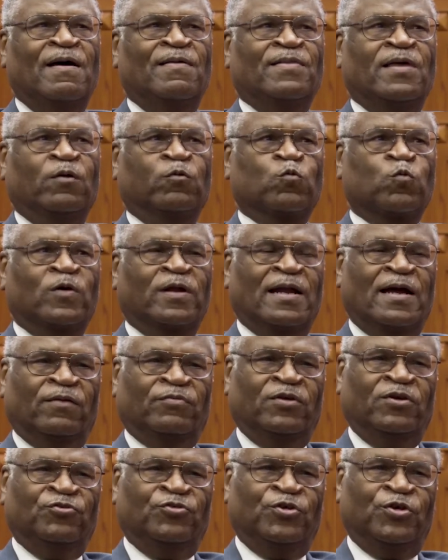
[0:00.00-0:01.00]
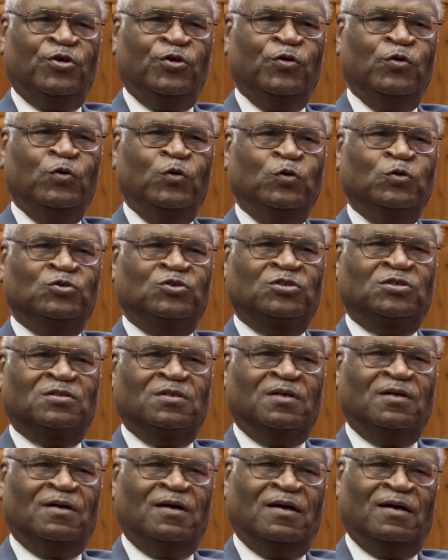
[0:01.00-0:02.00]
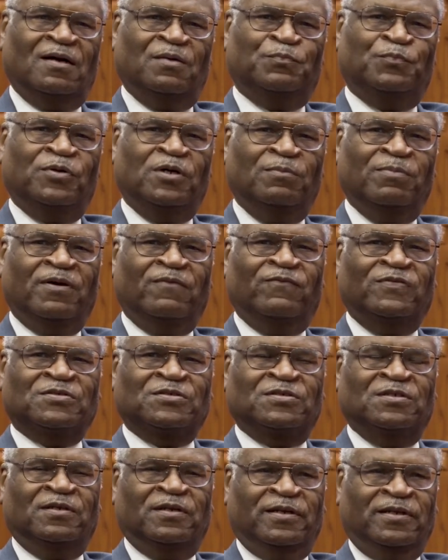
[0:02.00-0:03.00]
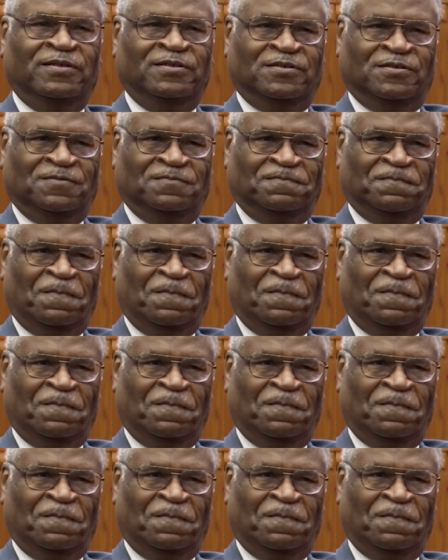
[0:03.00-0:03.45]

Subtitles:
They would rent out these huge public facilities,